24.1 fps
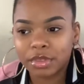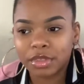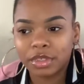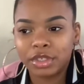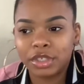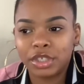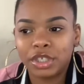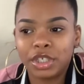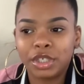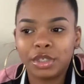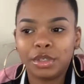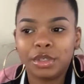
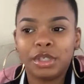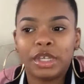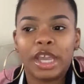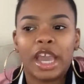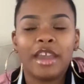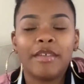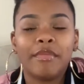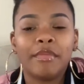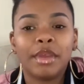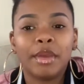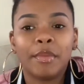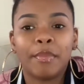she
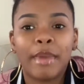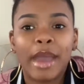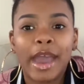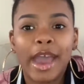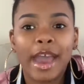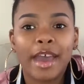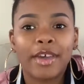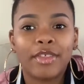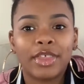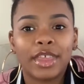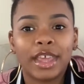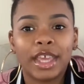gave me a
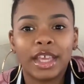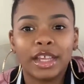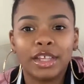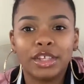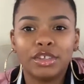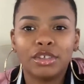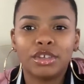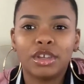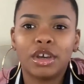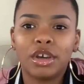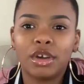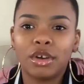bath, and
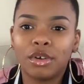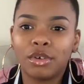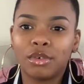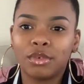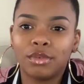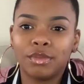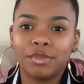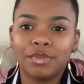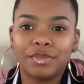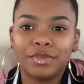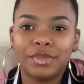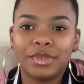you
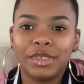know,